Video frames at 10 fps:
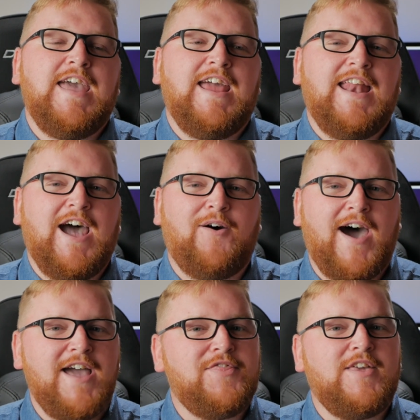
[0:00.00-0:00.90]
and how
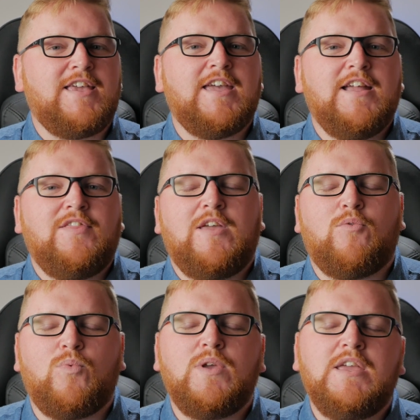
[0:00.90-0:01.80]
I think they
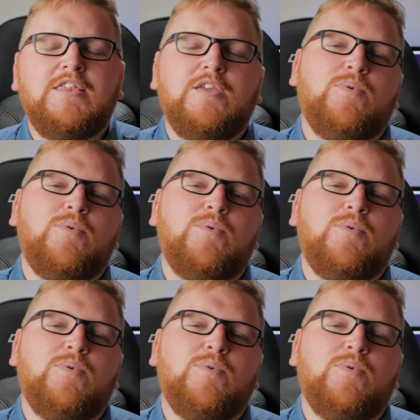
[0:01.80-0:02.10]
really,